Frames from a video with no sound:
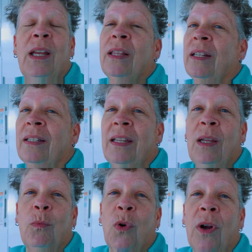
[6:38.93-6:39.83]
The
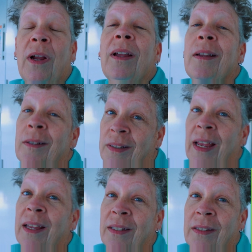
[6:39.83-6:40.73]
teamwork
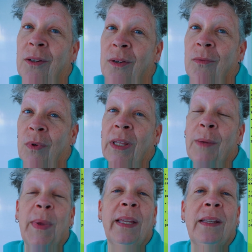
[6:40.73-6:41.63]
does really
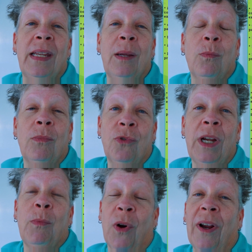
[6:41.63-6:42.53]
make the
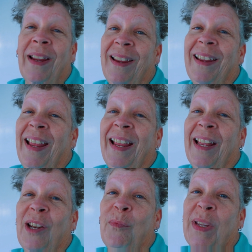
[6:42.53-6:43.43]
dream work
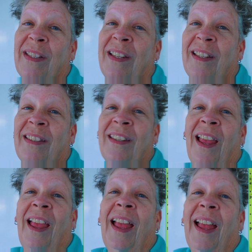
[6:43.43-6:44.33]
in business
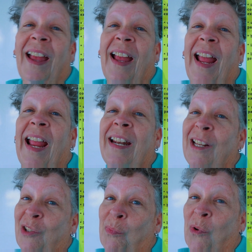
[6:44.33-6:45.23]
and
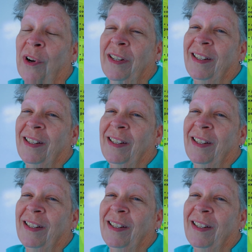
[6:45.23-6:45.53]
in sport.